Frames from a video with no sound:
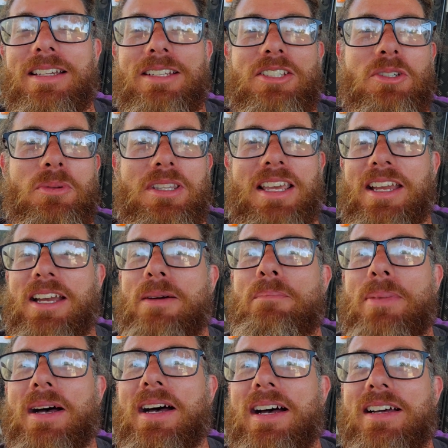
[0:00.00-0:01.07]
So when they come
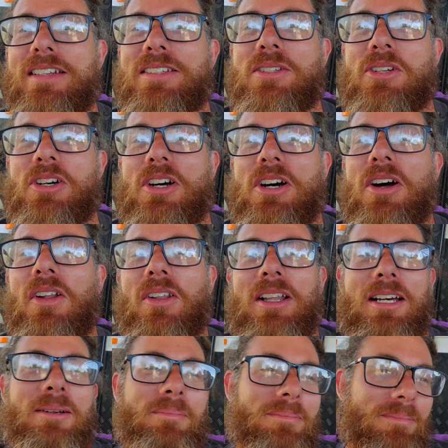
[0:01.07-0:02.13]
past, I'll